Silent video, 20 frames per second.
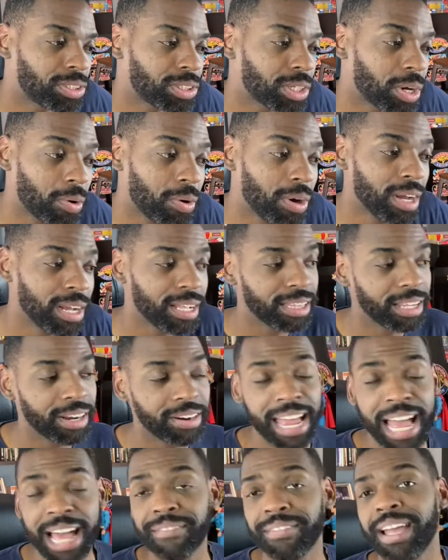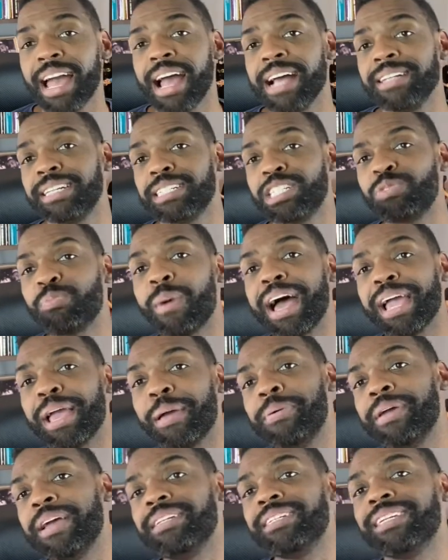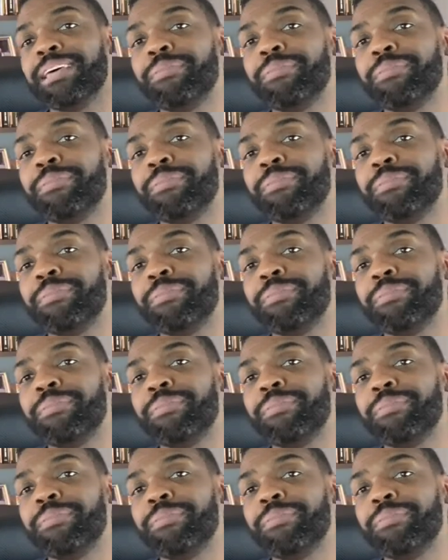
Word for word: So there you have it, guys. That's my opinion.